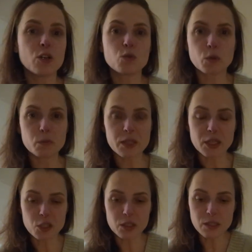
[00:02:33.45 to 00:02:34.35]
group
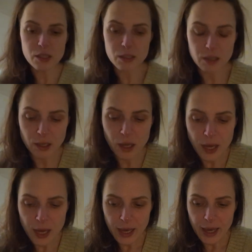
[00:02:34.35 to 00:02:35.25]
sessions,
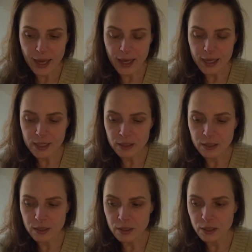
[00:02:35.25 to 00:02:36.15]

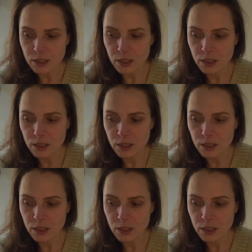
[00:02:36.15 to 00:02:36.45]
and